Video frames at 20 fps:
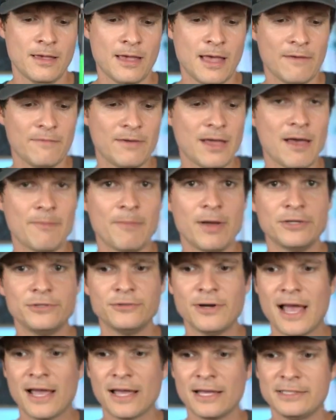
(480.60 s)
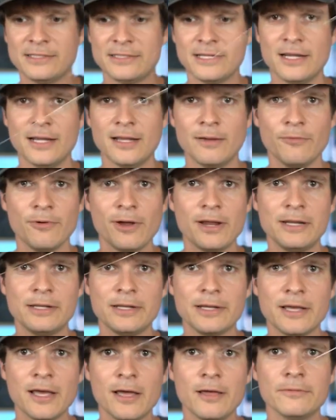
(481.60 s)
I've got my dragging set up ready
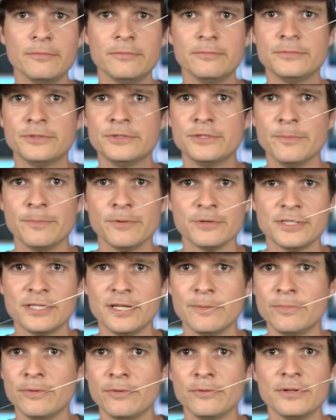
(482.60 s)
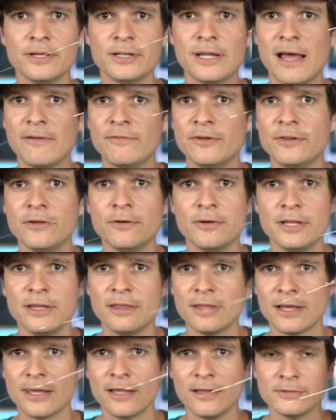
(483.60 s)
to go. Super simple, didn't have to do
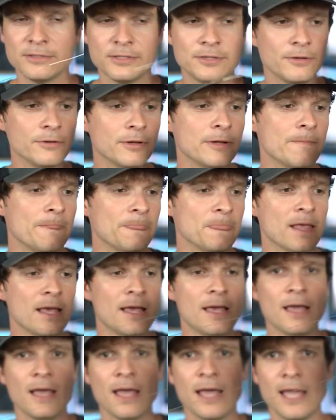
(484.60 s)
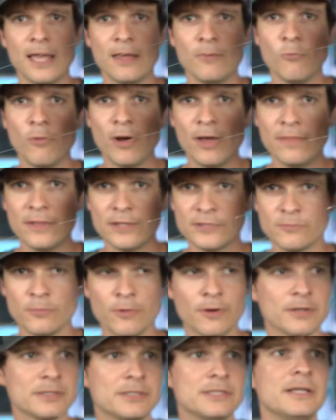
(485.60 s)
anything else to it. And the way this
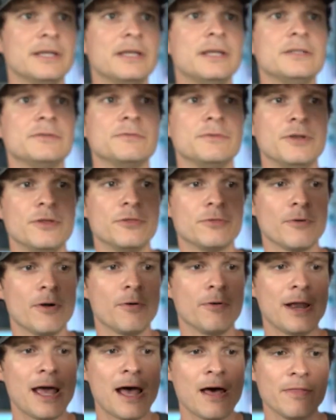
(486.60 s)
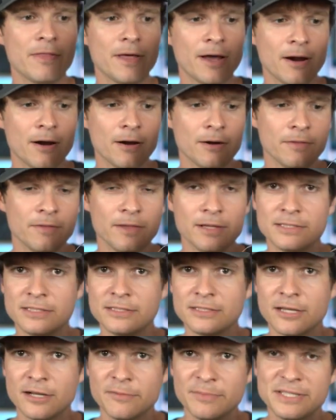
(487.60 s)
works is when you throw it out there, this
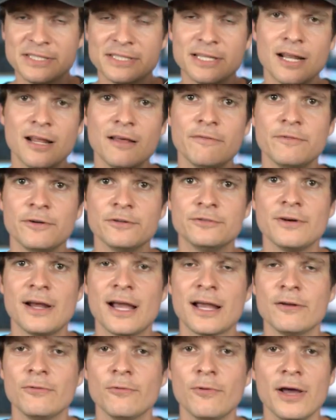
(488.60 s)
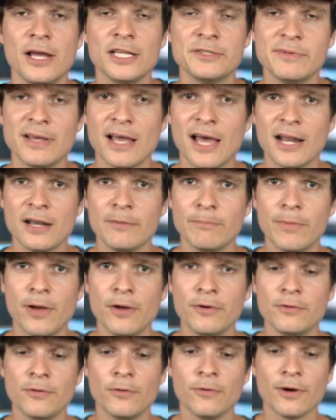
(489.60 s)
is going to be set up for dragging weights behind a
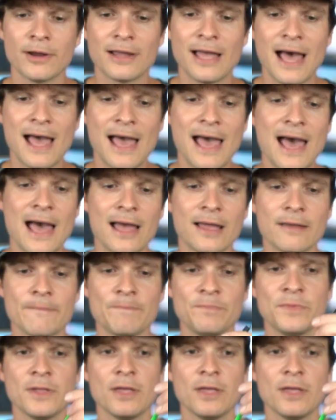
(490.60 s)
boat or a kayak.